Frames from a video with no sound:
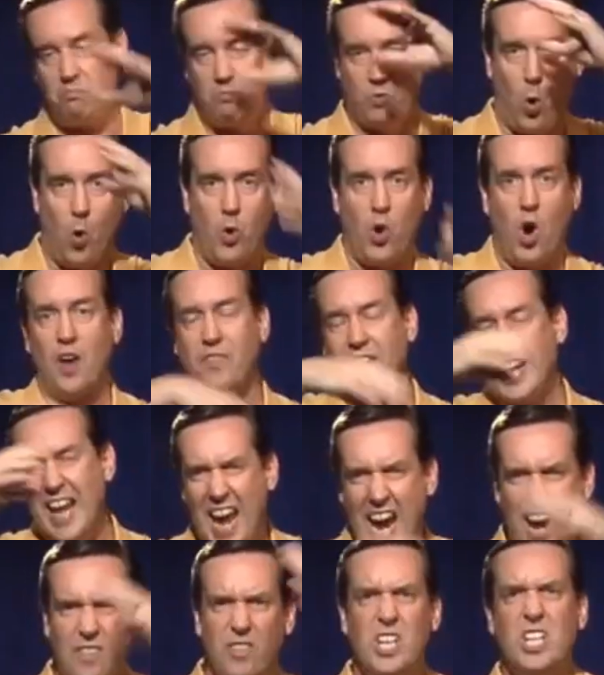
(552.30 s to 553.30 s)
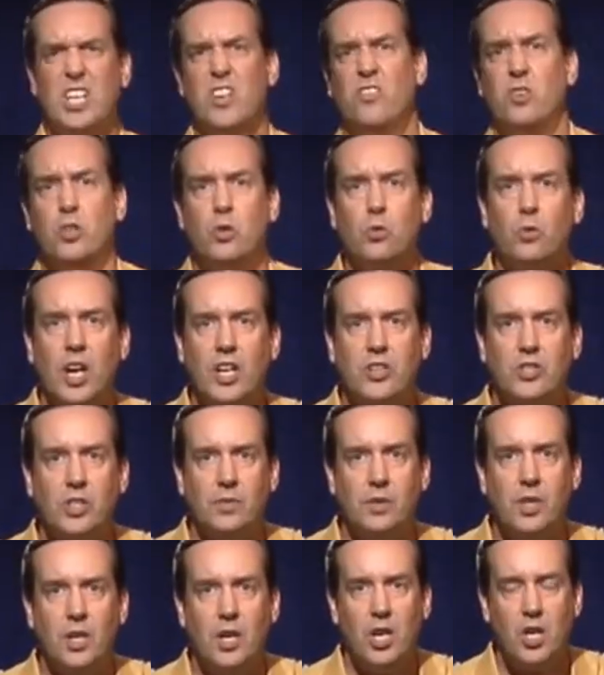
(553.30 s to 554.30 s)
going off in every different direction.
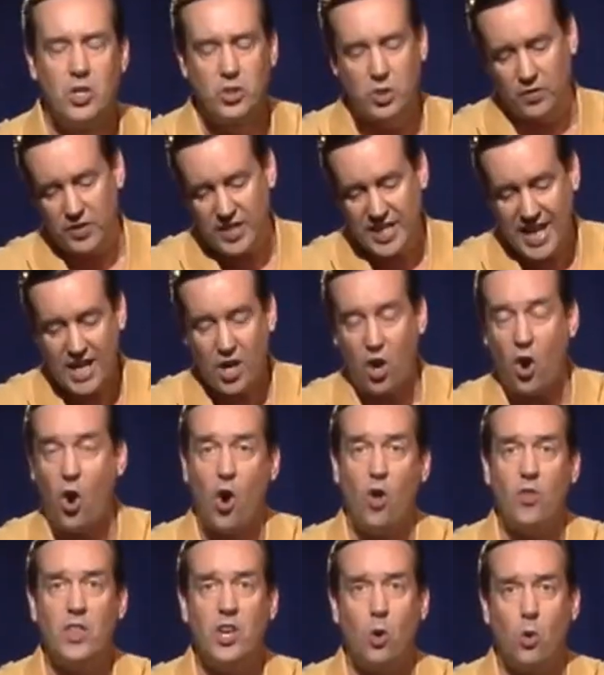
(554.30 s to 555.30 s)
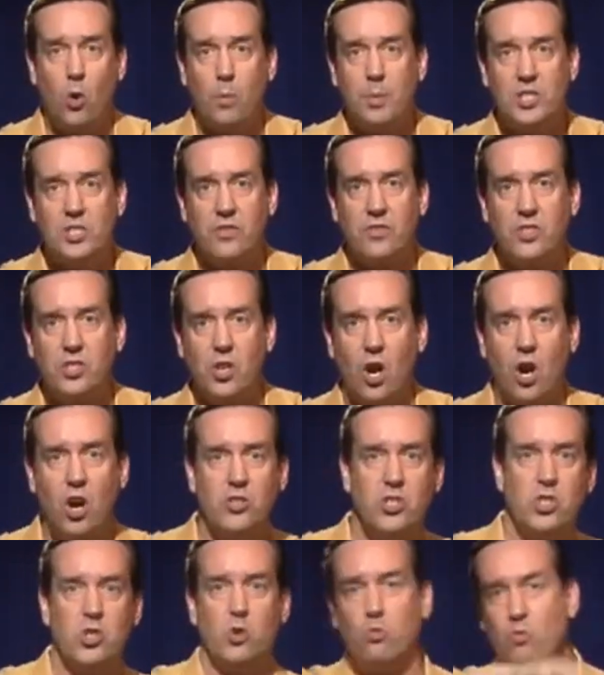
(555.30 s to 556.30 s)
So if you take all the orbits of
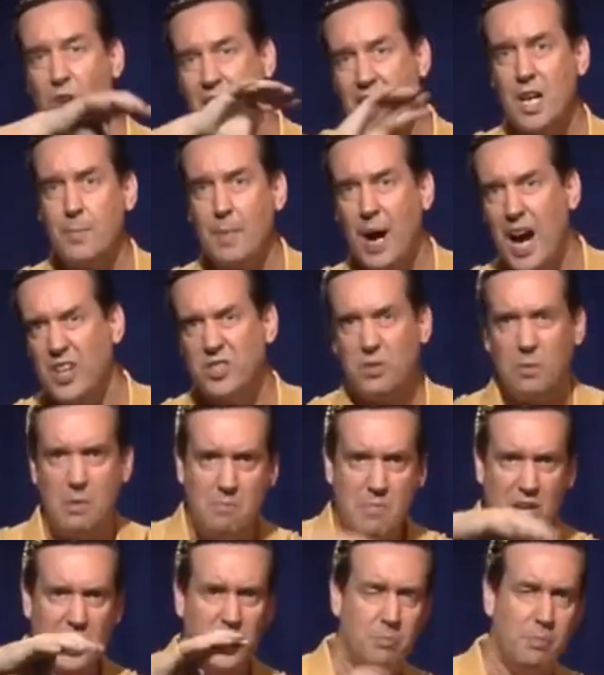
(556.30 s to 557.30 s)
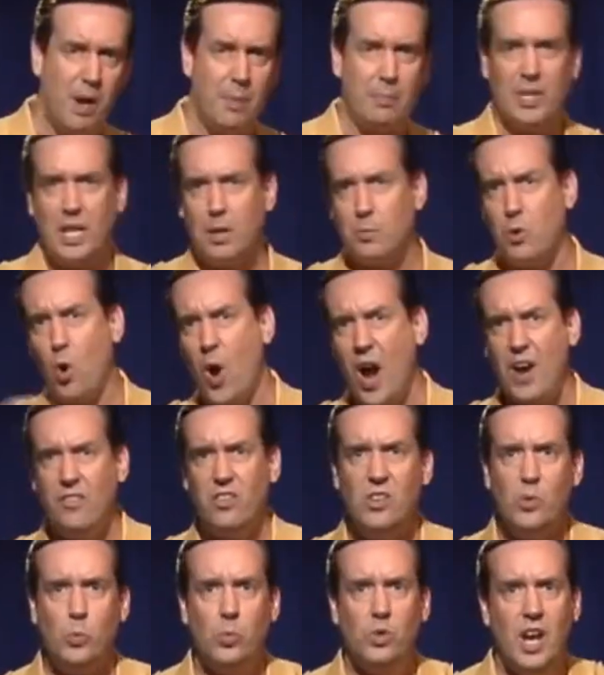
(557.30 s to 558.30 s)
stars and you randomize them and mix them up and let them go
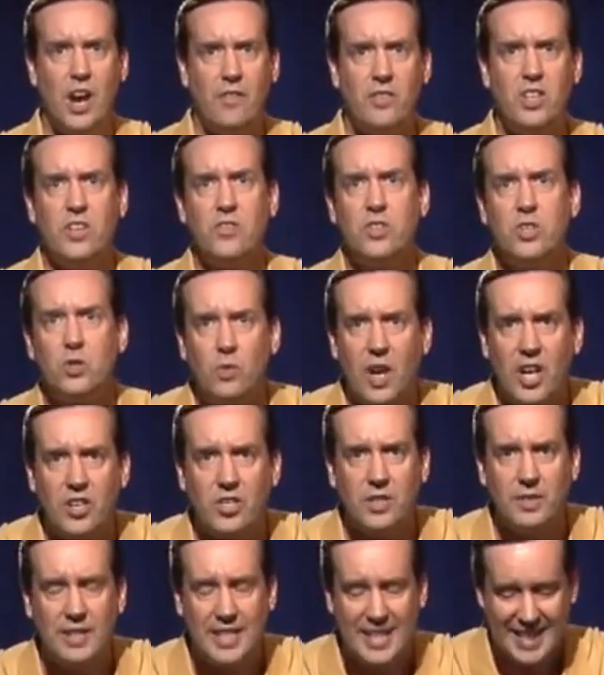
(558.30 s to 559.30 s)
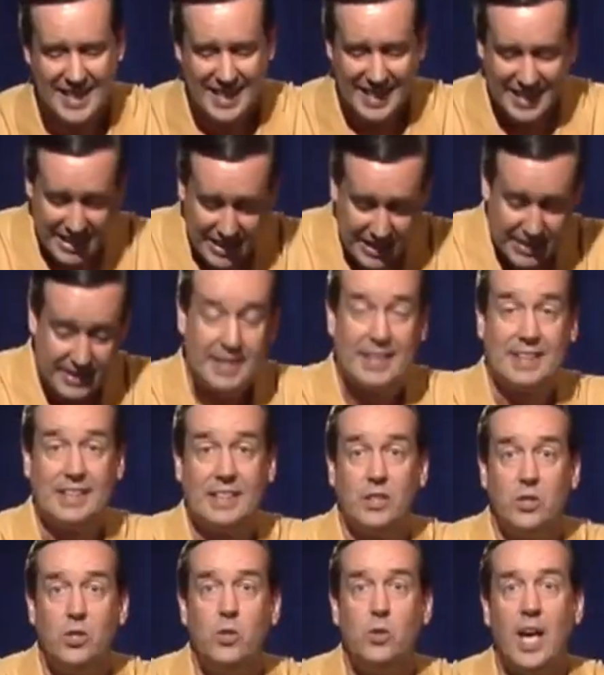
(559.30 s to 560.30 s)
every different direction,
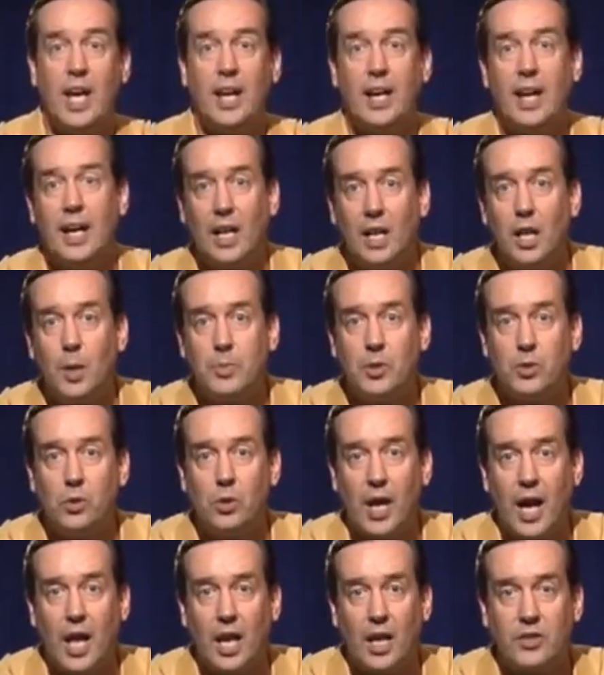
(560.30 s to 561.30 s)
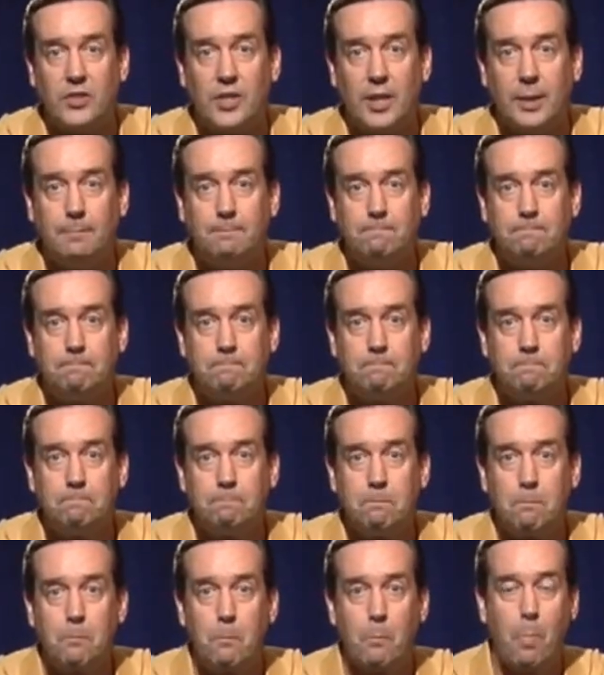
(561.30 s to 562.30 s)
you get an elliptical galaxy.
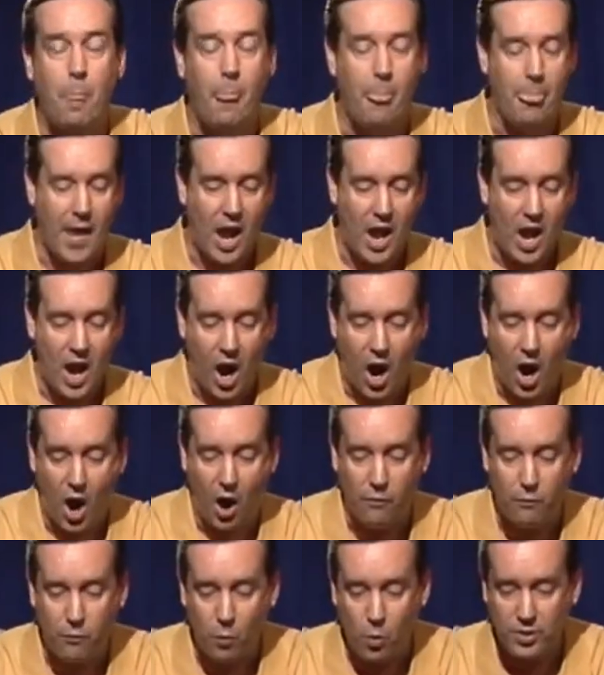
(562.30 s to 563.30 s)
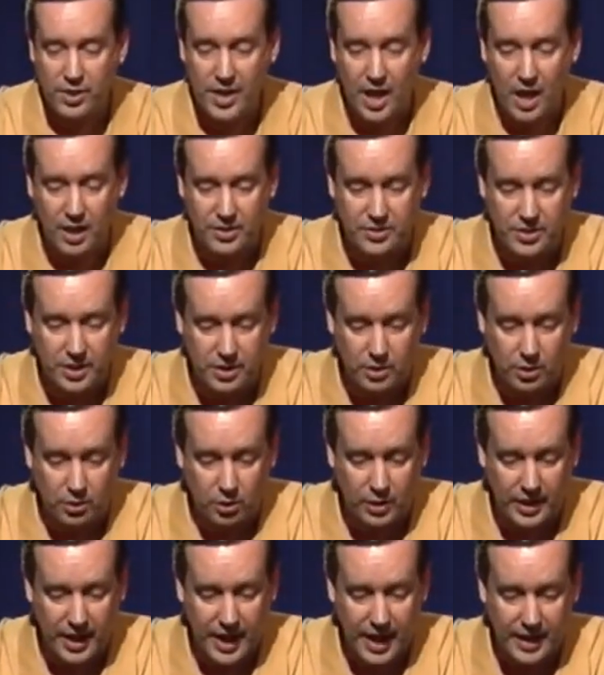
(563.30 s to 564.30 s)
Our fourth galaxy to
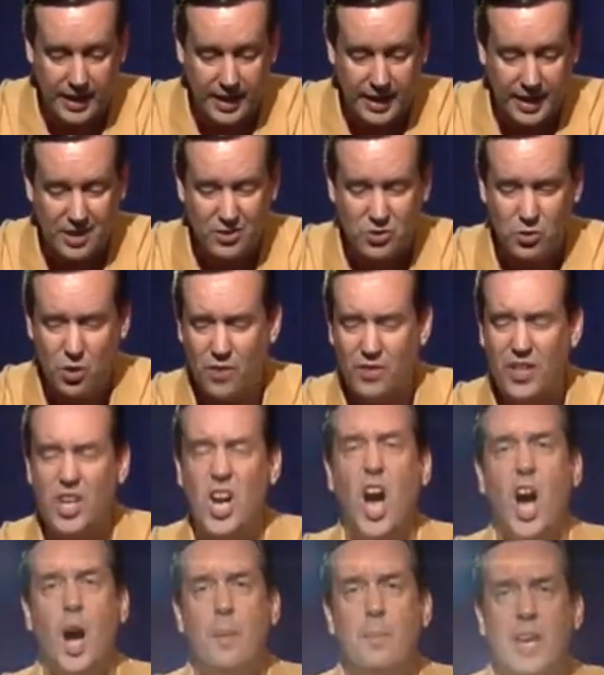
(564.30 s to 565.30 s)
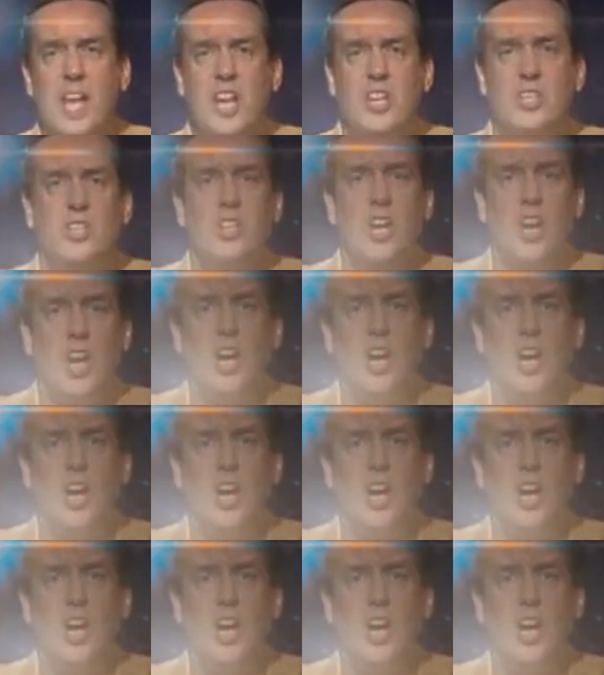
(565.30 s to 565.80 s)
look at is sort of a combination